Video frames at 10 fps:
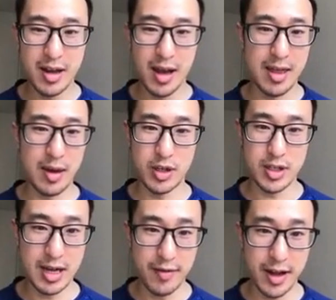And then we just
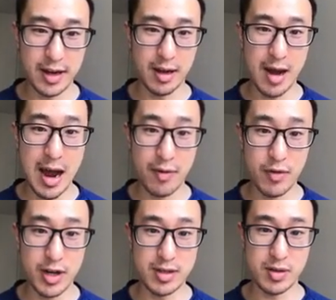have like 9
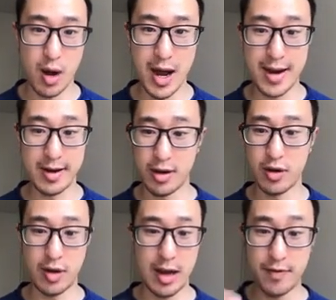reasons why, you
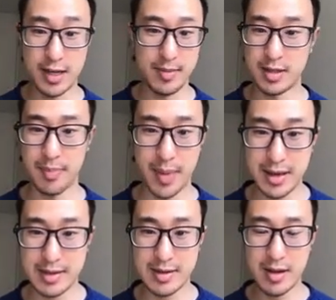know, Everteam is the
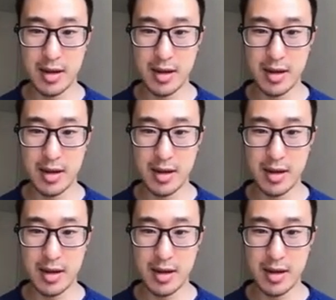best.